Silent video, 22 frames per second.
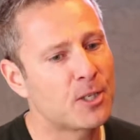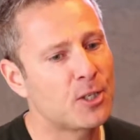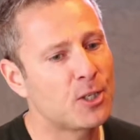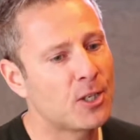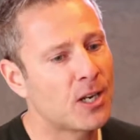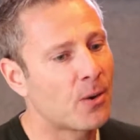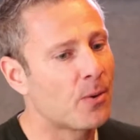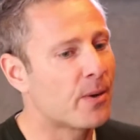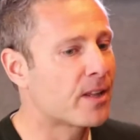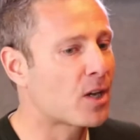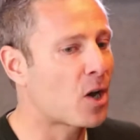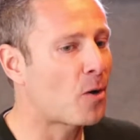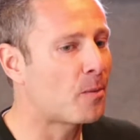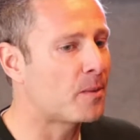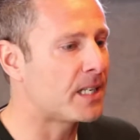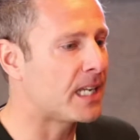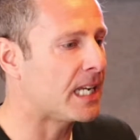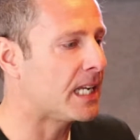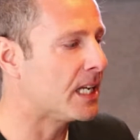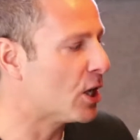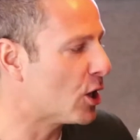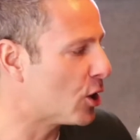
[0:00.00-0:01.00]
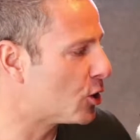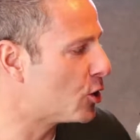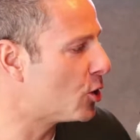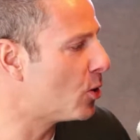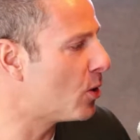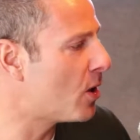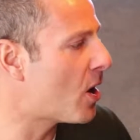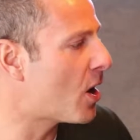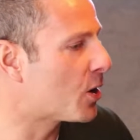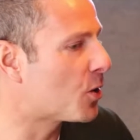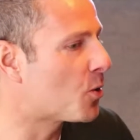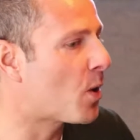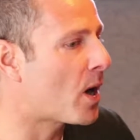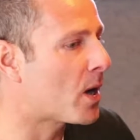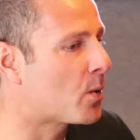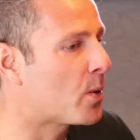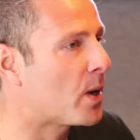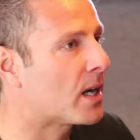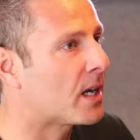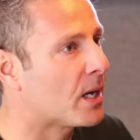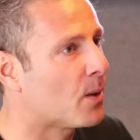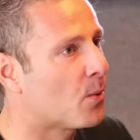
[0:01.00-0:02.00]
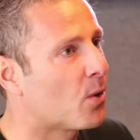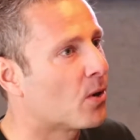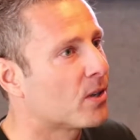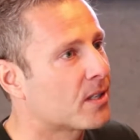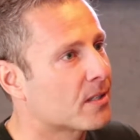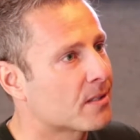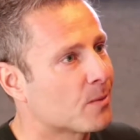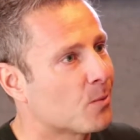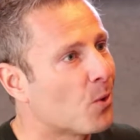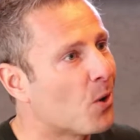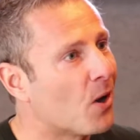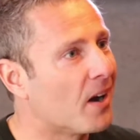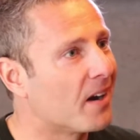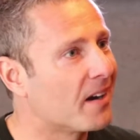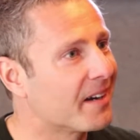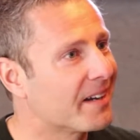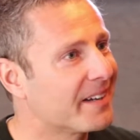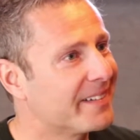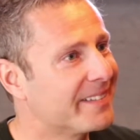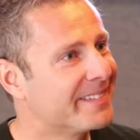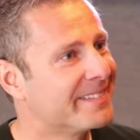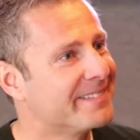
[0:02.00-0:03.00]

But, with comedy, you learn quite quickly what doesn't work.